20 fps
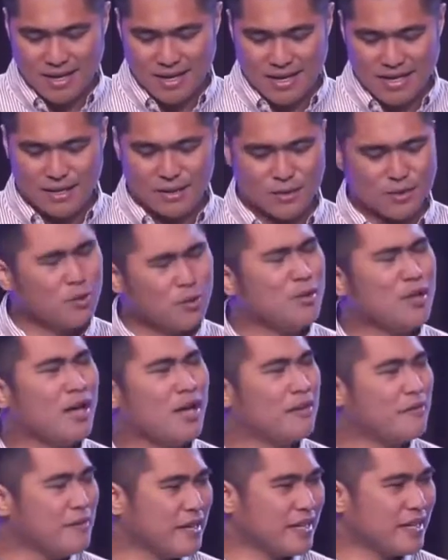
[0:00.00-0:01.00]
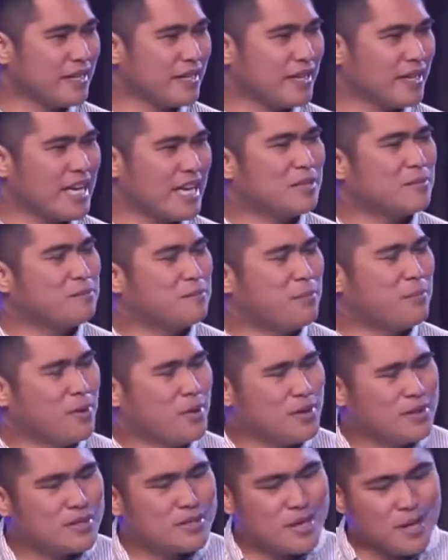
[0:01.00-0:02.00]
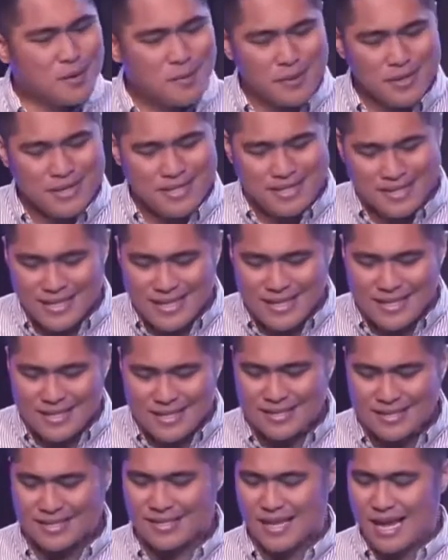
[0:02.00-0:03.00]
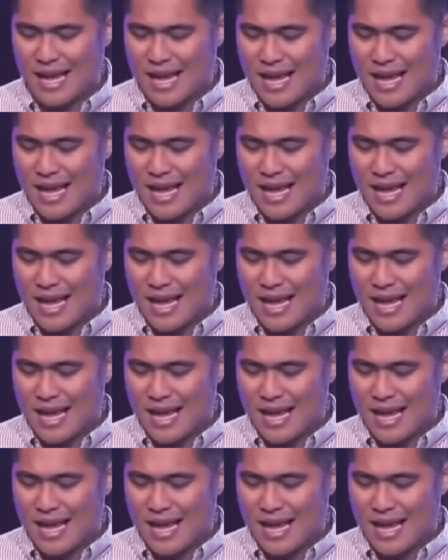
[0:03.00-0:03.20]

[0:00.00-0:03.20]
It's so loving. It burns our sins